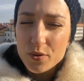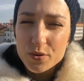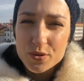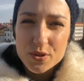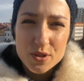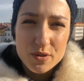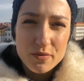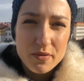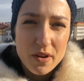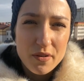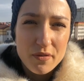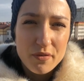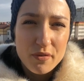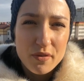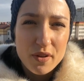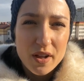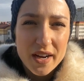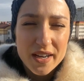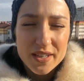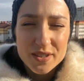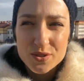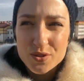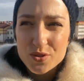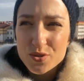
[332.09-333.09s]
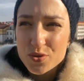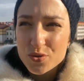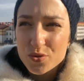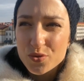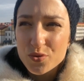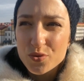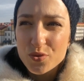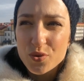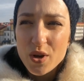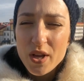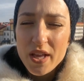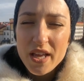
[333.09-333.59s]
Also we are flying
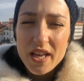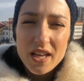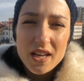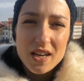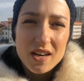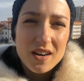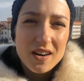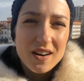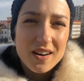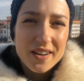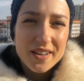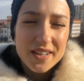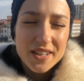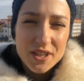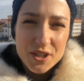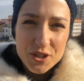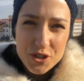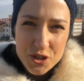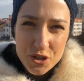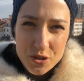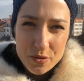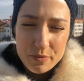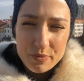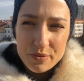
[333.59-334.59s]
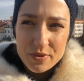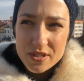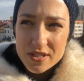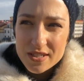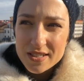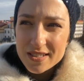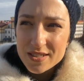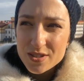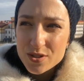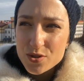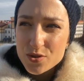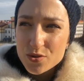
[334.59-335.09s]
to Egypt,
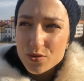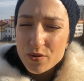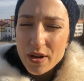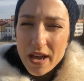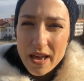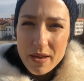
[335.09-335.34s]
to